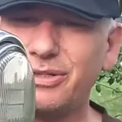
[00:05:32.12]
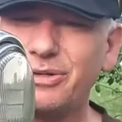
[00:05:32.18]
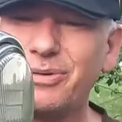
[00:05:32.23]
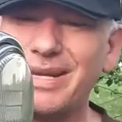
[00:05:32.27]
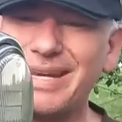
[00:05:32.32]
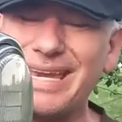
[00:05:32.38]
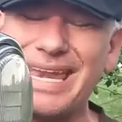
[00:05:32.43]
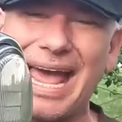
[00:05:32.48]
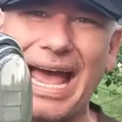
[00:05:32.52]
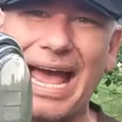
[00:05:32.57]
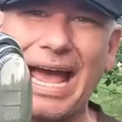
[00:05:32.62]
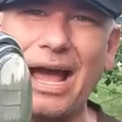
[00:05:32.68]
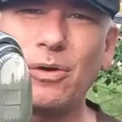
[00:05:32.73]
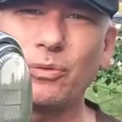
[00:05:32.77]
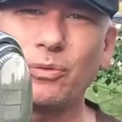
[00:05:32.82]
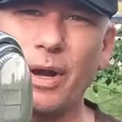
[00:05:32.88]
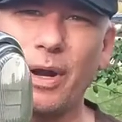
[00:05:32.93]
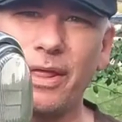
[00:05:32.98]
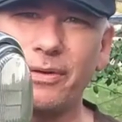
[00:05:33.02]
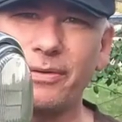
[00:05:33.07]
do it
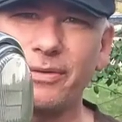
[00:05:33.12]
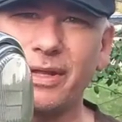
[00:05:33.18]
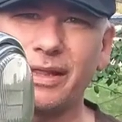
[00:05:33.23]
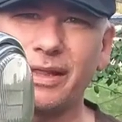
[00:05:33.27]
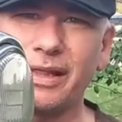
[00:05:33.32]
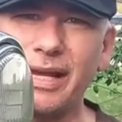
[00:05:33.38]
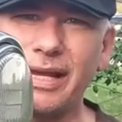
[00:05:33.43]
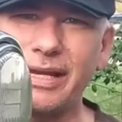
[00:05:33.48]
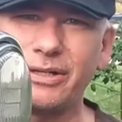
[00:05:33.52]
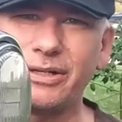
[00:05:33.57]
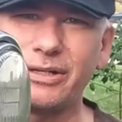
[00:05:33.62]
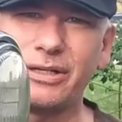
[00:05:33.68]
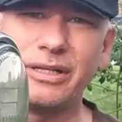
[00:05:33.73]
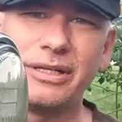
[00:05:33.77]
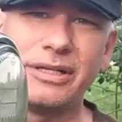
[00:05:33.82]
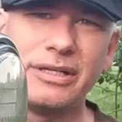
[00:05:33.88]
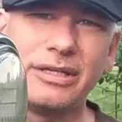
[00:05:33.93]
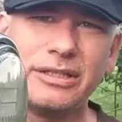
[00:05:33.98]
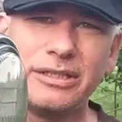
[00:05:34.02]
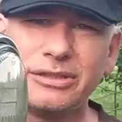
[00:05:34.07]
now rather than later,
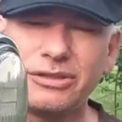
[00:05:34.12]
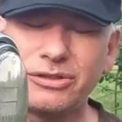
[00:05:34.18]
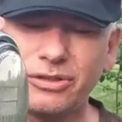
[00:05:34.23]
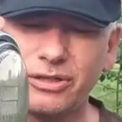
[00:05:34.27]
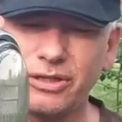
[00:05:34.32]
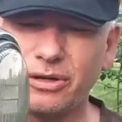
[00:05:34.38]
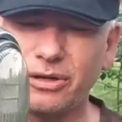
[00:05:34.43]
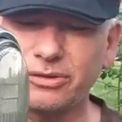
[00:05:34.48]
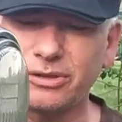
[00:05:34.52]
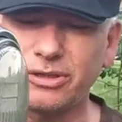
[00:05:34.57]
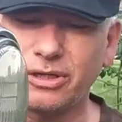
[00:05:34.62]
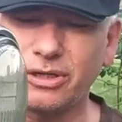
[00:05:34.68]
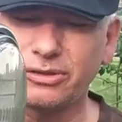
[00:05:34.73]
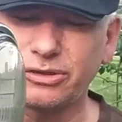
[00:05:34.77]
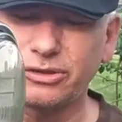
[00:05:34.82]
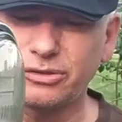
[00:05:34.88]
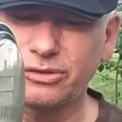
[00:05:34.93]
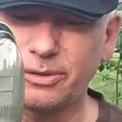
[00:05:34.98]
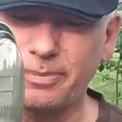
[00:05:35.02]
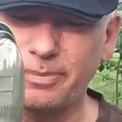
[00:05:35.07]
so you don't start
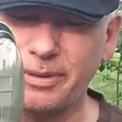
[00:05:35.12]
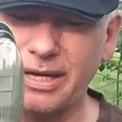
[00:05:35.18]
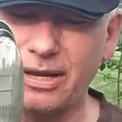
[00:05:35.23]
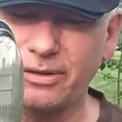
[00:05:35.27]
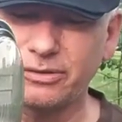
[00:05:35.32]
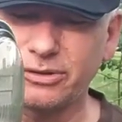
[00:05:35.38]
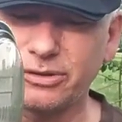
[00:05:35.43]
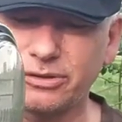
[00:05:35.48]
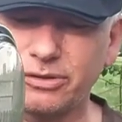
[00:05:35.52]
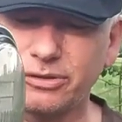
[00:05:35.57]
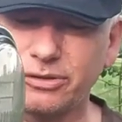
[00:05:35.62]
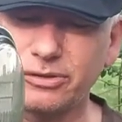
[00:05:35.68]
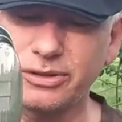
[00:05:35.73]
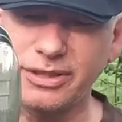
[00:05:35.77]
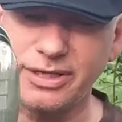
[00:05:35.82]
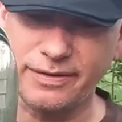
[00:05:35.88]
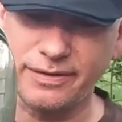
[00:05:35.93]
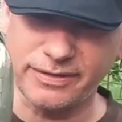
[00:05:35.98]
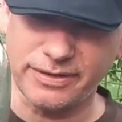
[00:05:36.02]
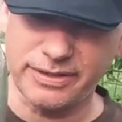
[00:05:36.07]
stripping out screws
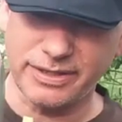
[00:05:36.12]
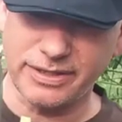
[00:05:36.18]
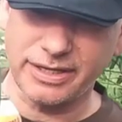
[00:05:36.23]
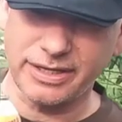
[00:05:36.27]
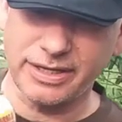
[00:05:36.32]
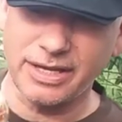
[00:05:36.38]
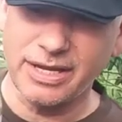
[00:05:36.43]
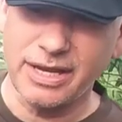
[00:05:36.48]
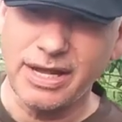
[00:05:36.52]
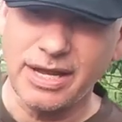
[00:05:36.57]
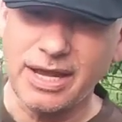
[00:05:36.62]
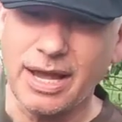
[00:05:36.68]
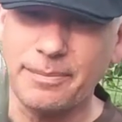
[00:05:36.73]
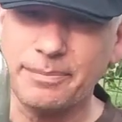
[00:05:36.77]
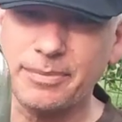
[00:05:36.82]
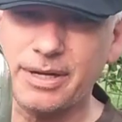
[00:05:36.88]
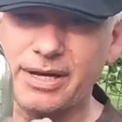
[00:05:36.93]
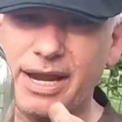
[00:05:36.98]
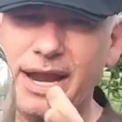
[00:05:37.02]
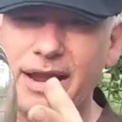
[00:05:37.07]
and everything.
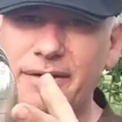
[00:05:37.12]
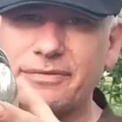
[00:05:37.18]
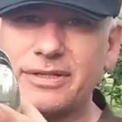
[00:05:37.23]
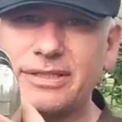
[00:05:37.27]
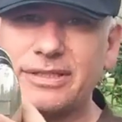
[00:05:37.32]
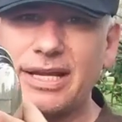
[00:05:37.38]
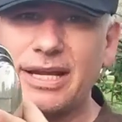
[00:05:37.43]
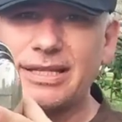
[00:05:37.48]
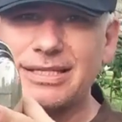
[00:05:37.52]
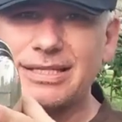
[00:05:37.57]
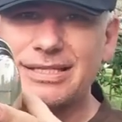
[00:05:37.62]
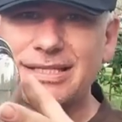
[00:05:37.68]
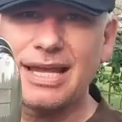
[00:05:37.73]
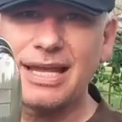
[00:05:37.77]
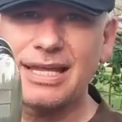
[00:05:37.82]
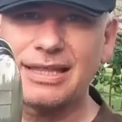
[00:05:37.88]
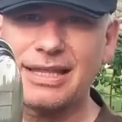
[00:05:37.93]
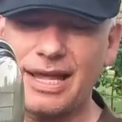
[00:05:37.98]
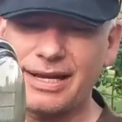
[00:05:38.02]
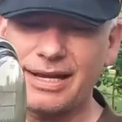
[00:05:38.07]
I'm gonna have to take this
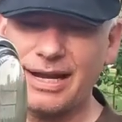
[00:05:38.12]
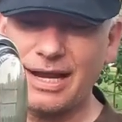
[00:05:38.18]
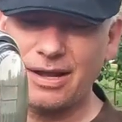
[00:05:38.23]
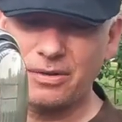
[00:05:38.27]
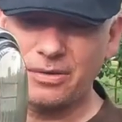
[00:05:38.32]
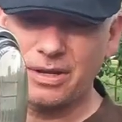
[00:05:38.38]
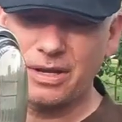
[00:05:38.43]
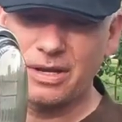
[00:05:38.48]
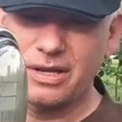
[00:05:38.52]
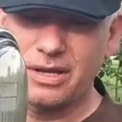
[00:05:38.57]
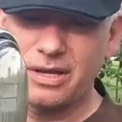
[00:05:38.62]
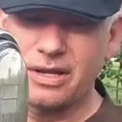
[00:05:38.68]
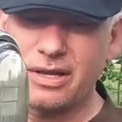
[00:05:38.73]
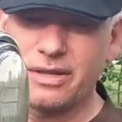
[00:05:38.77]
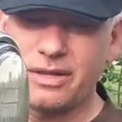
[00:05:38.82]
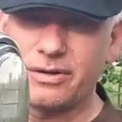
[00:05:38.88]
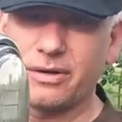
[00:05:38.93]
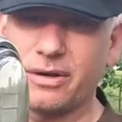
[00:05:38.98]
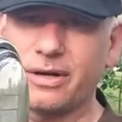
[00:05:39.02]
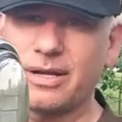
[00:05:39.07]
headlight out.
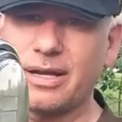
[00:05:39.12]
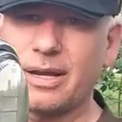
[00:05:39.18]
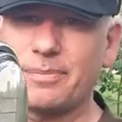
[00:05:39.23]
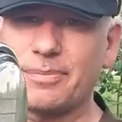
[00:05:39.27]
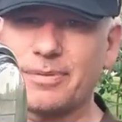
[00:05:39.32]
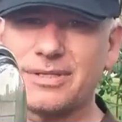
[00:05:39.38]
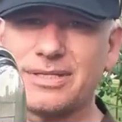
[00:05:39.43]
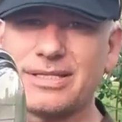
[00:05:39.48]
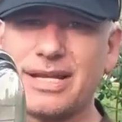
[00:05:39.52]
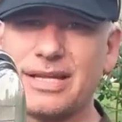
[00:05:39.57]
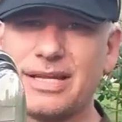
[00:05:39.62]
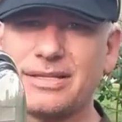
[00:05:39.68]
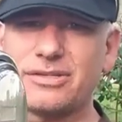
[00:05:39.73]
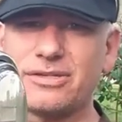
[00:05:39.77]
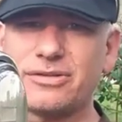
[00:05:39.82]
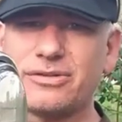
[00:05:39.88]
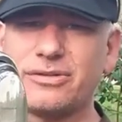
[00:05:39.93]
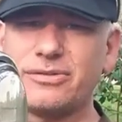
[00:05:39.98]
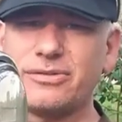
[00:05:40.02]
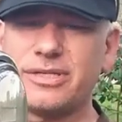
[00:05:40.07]
There are a couple set
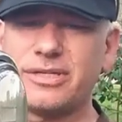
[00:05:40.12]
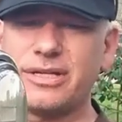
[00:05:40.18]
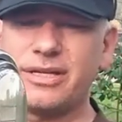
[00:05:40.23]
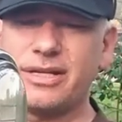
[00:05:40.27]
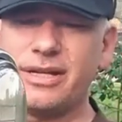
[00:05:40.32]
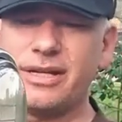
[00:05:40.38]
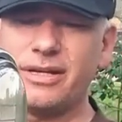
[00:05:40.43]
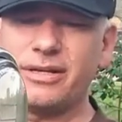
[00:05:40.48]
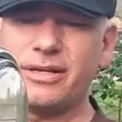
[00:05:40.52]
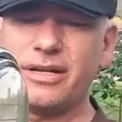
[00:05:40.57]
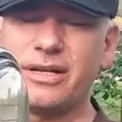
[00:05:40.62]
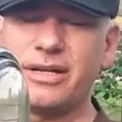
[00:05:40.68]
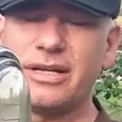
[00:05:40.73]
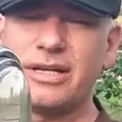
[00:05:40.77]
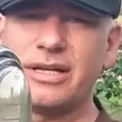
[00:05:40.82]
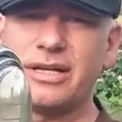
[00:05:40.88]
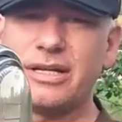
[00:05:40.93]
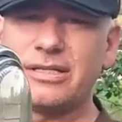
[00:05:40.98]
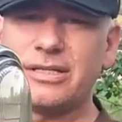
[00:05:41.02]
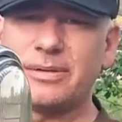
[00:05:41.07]
screws in here
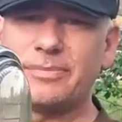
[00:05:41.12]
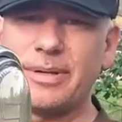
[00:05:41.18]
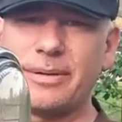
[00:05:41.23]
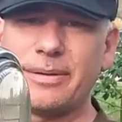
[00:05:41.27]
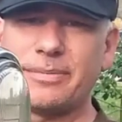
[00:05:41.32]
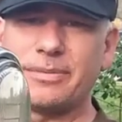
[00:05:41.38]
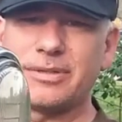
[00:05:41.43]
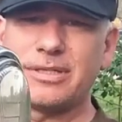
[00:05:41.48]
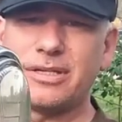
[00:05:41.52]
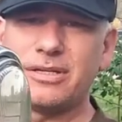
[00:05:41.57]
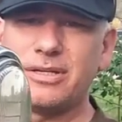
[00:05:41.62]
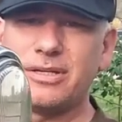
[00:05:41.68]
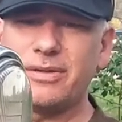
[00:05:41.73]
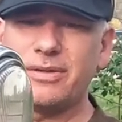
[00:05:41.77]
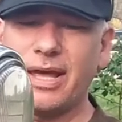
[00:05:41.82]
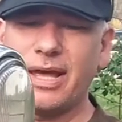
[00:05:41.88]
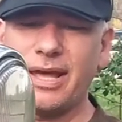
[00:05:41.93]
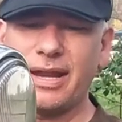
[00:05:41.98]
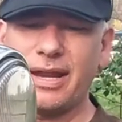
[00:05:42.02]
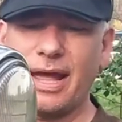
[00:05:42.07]
to be able to do
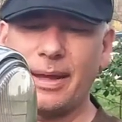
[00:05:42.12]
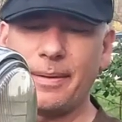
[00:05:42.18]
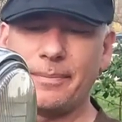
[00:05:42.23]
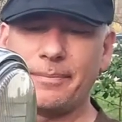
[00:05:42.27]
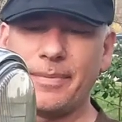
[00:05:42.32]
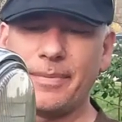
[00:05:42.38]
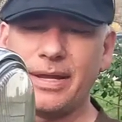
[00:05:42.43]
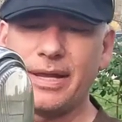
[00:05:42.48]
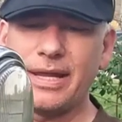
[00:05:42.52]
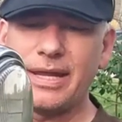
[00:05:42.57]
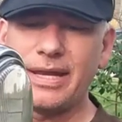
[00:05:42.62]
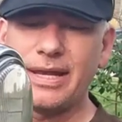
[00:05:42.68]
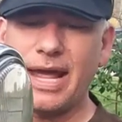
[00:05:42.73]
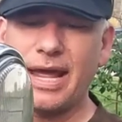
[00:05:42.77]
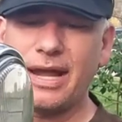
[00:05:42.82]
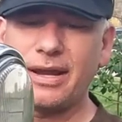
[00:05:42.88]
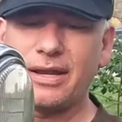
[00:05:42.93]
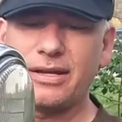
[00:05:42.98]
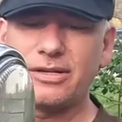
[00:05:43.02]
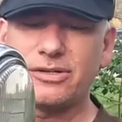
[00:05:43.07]
that. I'm
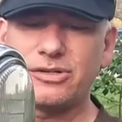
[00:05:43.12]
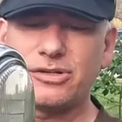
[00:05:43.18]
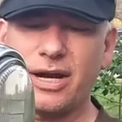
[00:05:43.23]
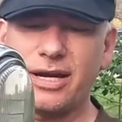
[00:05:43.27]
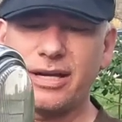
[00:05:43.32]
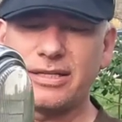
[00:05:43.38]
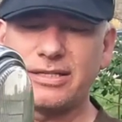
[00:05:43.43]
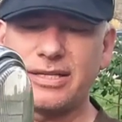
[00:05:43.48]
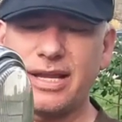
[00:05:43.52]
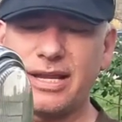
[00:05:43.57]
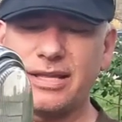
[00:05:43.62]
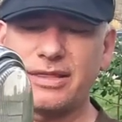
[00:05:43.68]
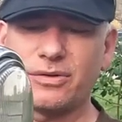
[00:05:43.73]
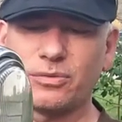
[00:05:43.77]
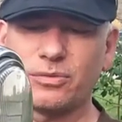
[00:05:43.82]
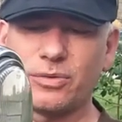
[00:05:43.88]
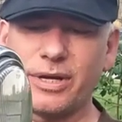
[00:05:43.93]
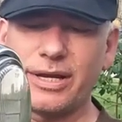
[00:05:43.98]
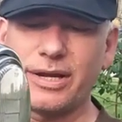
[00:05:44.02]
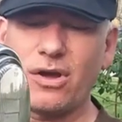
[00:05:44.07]
not gonna try to take the
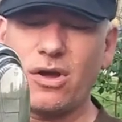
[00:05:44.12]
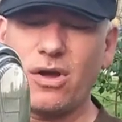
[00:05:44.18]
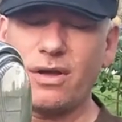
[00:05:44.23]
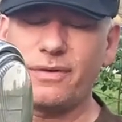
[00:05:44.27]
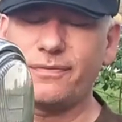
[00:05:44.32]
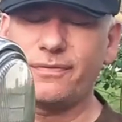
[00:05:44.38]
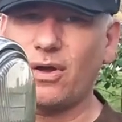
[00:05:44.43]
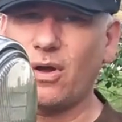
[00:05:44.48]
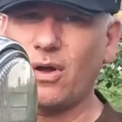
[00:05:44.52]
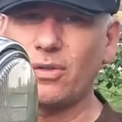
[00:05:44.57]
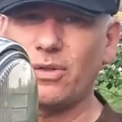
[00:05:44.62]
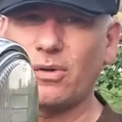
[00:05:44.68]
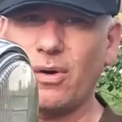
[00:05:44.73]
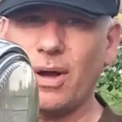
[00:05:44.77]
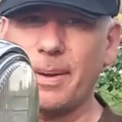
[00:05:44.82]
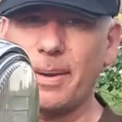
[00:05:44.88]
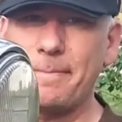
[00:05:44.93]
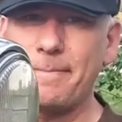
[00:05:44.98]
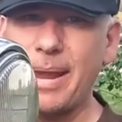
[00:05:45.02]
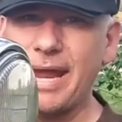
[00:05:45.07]
ring off,
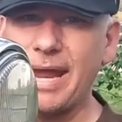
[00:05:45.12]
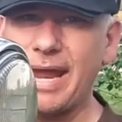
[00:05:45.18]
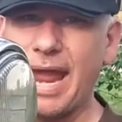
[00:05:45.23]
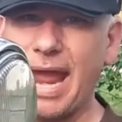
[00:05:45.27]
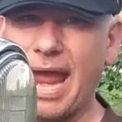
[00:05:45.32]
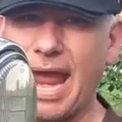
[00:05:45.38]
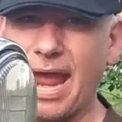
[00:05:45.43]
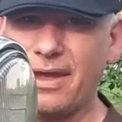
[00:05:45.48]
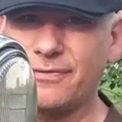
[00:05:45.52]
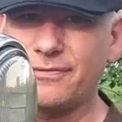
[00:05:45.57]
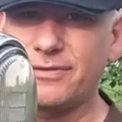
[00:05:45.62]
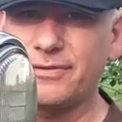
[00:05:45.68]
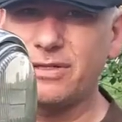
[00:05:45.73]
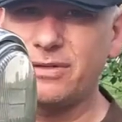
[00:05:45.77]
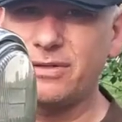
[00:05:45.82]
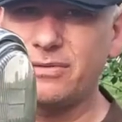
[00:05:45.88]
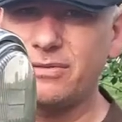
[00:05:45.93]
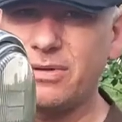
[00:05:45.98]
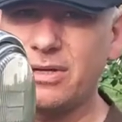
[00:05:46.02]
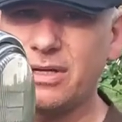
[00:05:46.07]
although I may have
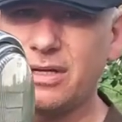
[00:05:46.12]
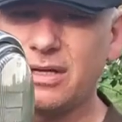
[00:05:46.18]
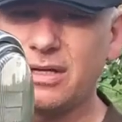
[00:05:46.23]
to.